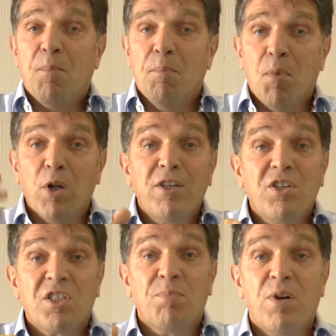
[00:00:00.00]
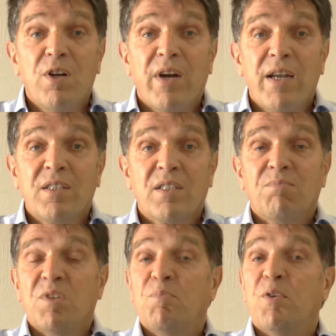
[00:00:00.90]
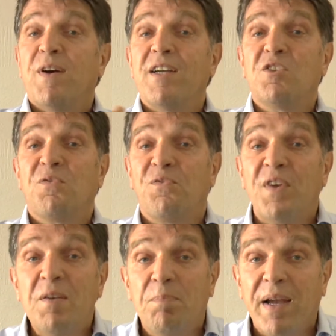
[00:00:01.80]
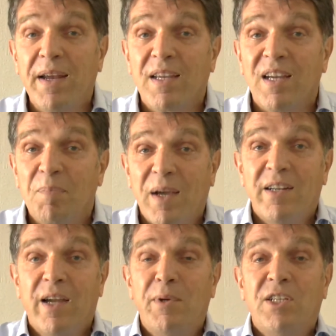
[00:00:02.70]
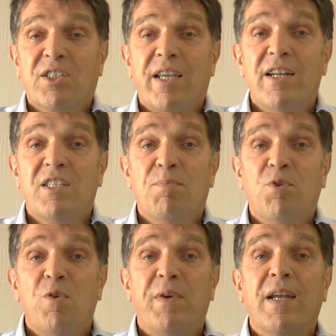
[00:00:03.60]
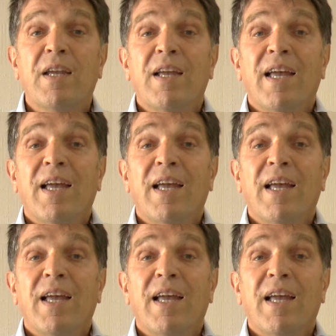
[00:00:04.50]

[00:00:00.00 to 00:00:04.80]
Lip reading: monitors the progress, provides feedback about how each skill is improving,